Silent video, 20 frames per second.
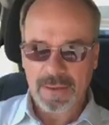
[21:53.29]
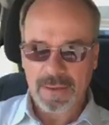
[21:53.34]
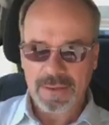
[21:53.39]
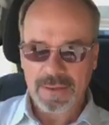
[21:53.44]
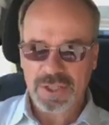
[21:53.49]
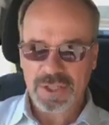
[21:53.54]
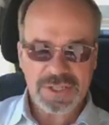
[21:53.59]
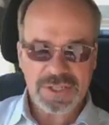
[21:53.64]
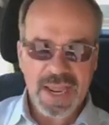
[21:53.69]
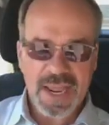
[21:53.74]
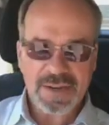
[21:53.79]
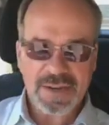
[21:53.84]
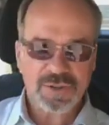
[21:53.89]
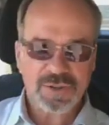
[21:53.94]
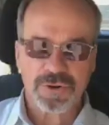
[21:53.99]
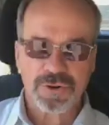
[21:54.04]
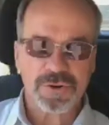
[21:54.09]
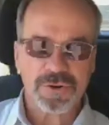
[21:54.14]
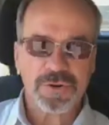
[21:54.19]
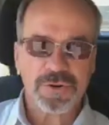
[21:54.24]
Stay
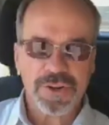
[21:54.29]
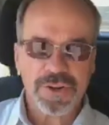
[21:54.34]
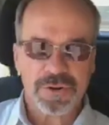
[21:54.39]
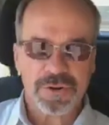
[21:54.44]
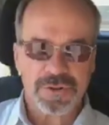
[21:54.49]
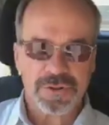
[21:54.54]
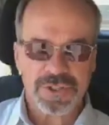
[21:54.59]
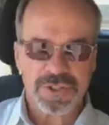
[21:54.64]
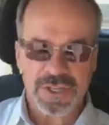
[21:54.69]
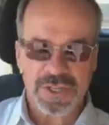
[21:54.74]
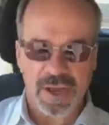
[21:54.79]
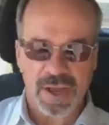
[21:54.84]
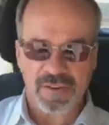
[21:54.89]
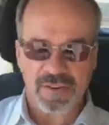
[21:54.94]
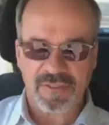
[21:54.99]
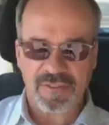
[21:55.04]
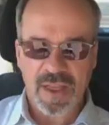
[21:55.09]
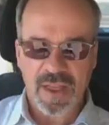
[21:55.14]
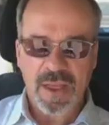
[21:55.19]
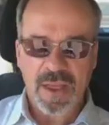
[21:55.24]
true to
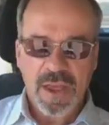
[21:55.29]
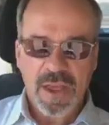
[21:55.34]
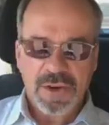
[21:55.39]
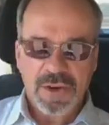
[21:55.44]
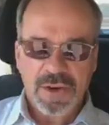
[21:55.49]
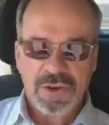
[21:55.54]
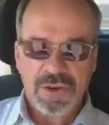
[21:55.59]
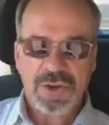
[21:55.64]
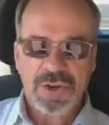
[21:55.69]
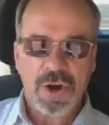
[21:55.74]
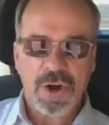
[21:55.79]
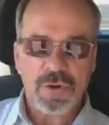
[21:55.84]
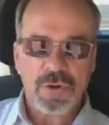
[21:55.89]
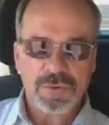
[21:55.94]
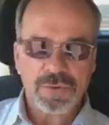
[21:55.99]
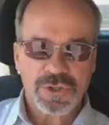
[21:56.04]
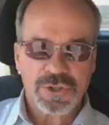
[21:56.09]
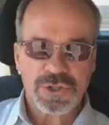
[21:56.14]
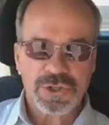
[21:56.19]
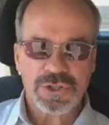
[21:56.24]
yourself. Don't
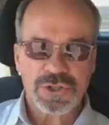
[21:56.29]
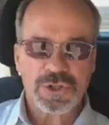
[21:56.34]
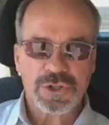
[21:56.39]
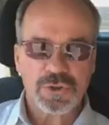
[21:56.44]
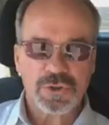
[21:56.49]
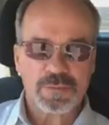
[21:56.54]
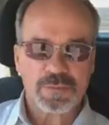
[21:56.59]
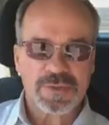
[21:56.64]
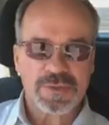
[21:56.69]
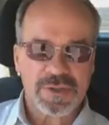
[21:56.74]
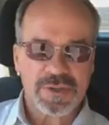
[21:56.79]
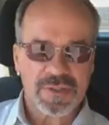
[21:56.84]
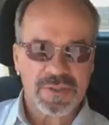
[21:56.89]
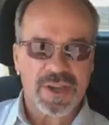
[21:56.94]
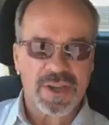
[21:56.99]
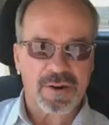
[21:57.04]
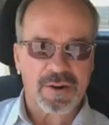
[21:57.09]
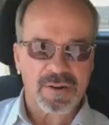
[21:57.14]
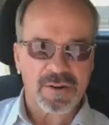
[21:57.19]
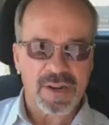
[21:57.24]
stoop to
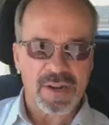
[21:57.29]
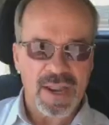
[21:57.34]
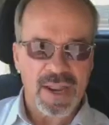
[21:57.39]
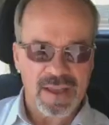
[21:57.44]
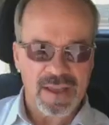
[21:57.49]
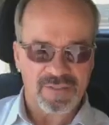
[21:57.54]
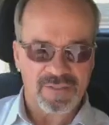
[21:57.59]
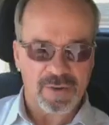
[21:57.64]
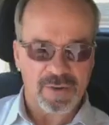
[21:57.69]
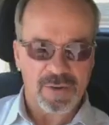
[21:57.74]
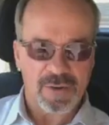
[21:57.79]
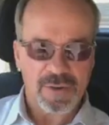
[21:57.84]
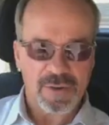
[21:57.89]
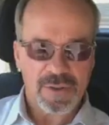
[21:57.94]
their level.